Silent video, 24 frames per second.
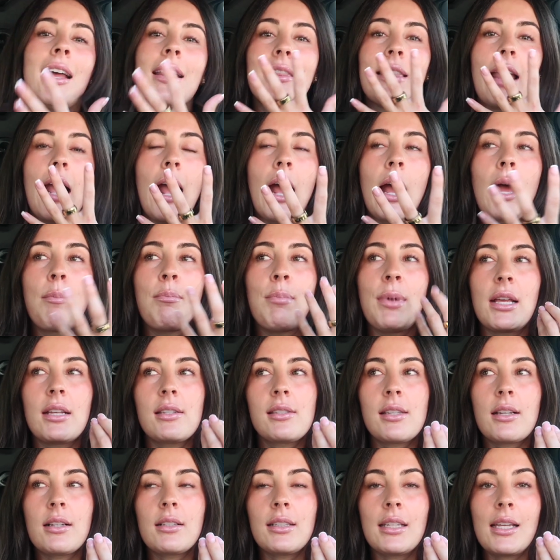That
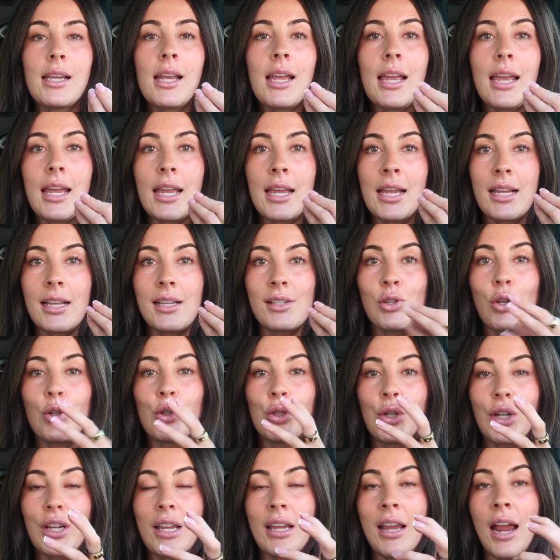basically is
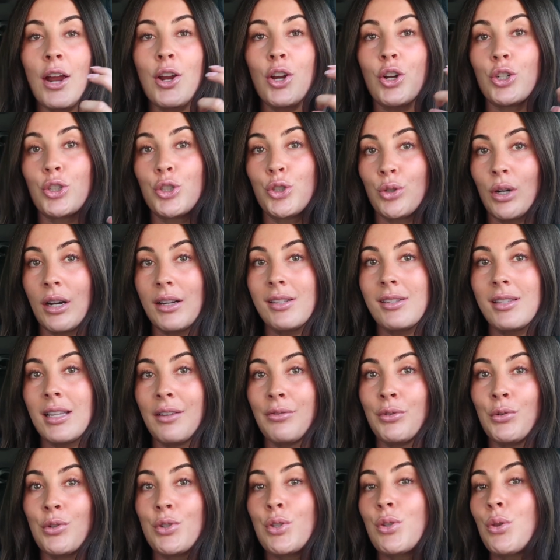looking at your stress
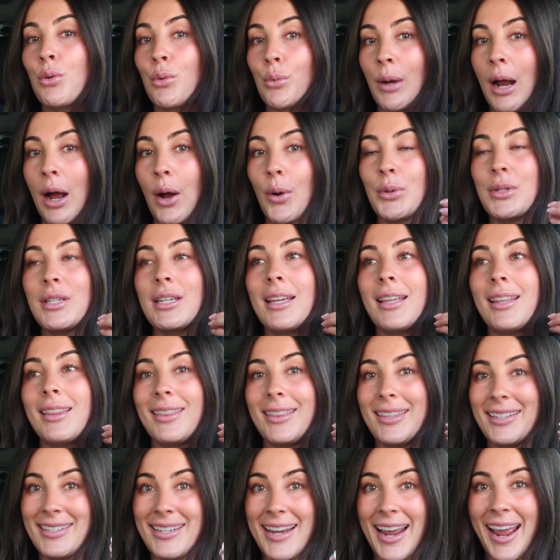levels throughout
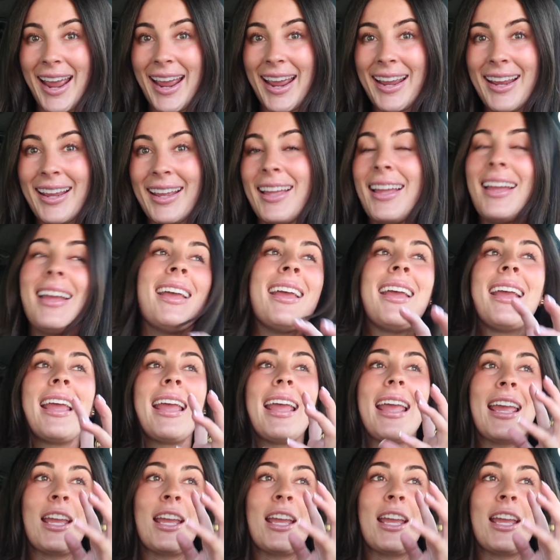the day.